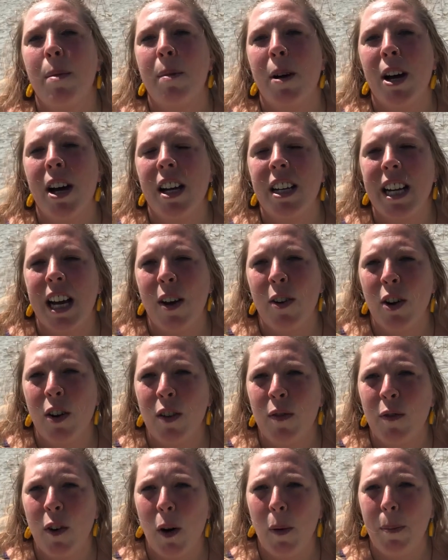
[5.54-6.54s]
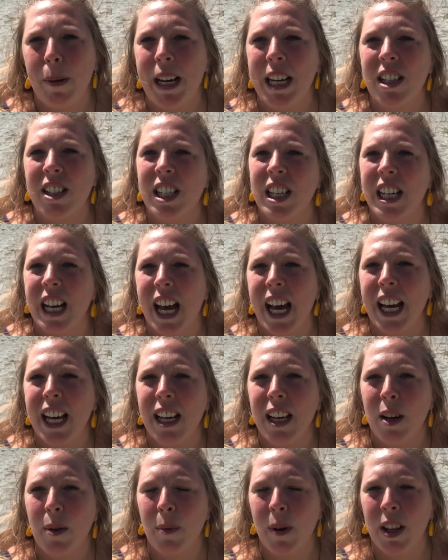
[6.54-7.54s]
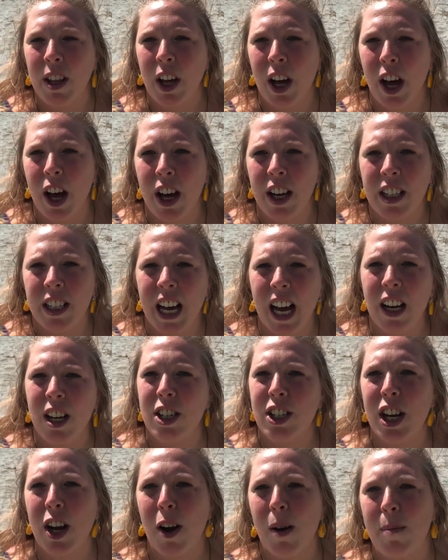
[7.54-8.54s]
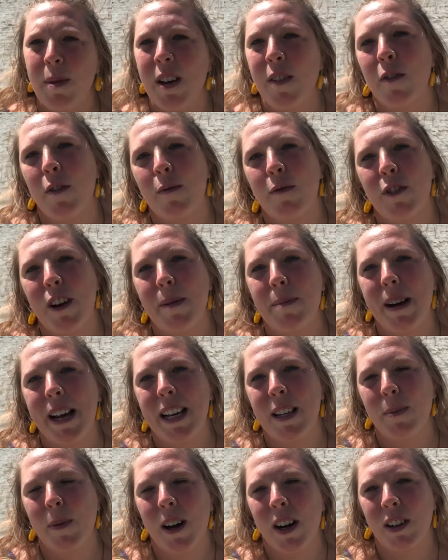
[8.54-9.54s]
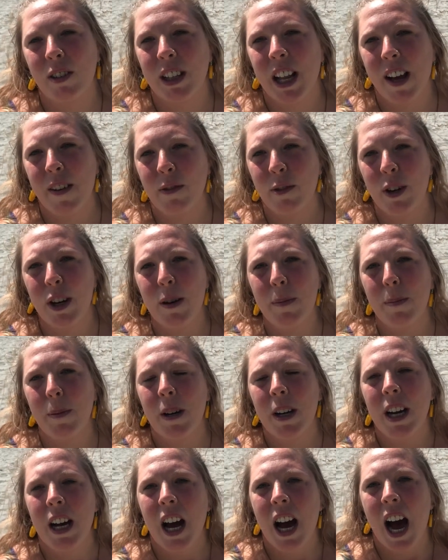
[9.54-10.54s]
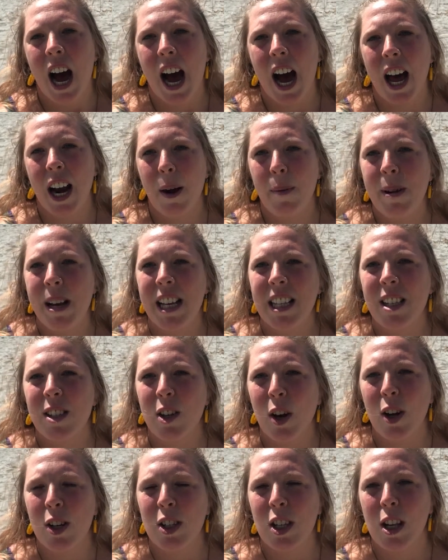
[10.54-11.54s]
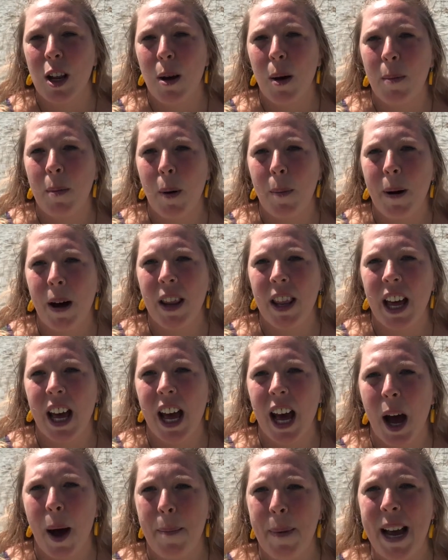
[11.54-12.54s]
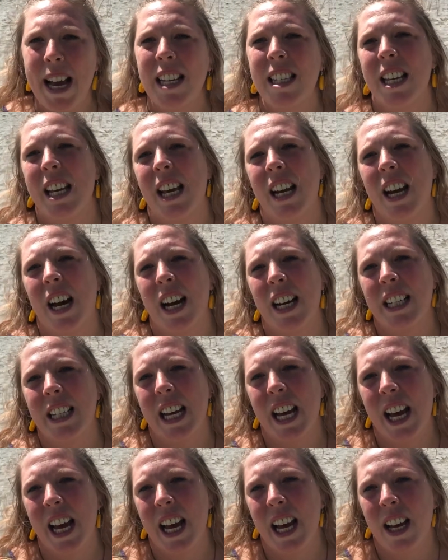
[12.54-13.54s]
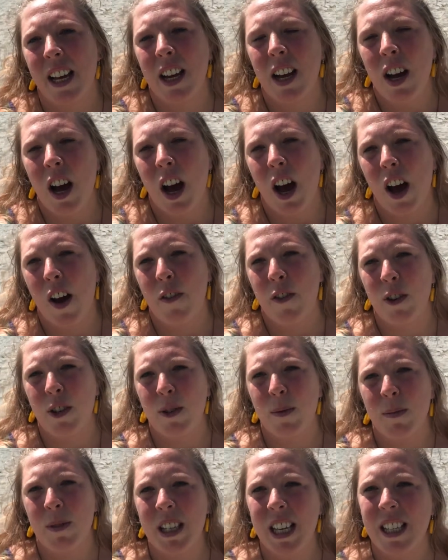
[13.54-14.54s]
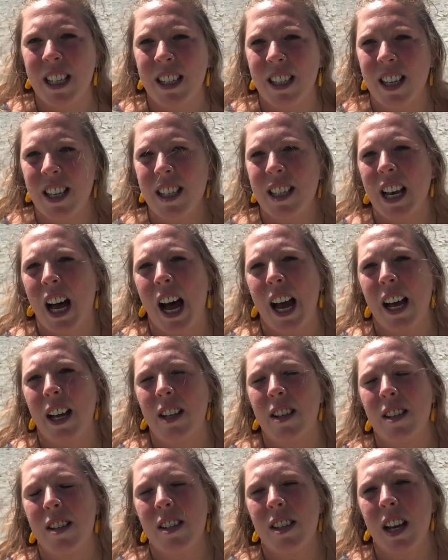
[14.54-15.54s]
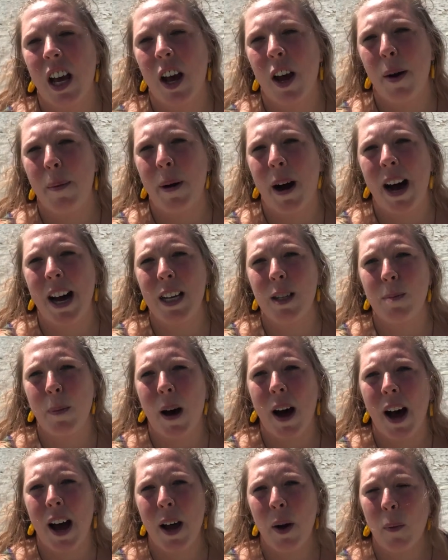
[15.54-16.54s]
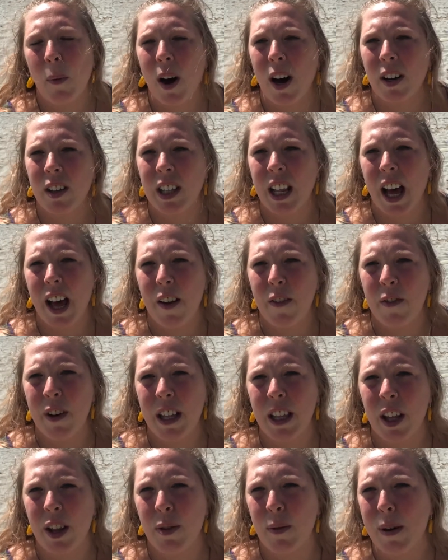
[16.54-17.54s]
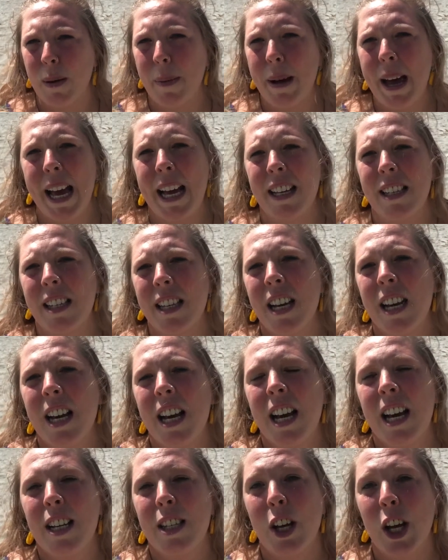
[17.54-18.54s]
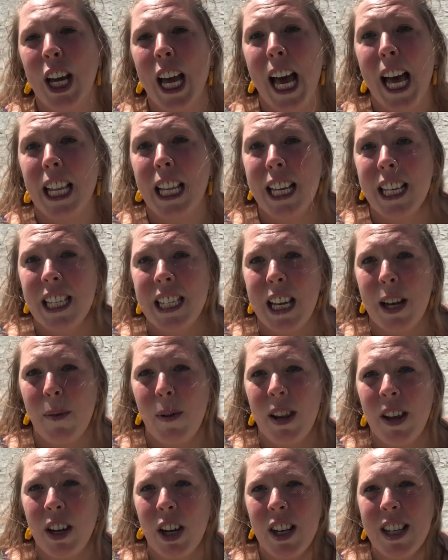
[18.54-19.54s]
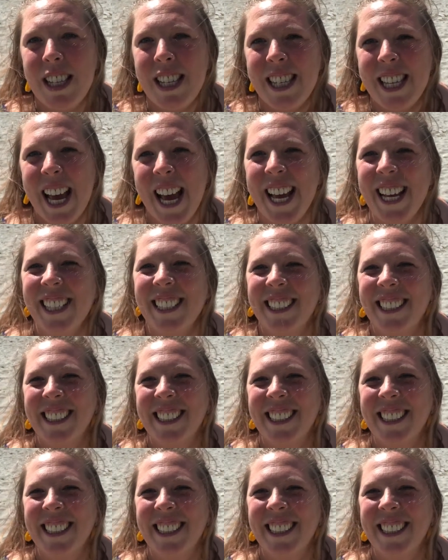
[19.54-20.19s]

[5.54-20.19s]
down on Vault Beach today with Dan and Jeremy from Three Bays Wildlife Group, and I'm here to talk to them about their amazing idea for some citizen science, I Spy Wildlife in the Three Bays. So yeah, let's see what they've got to say.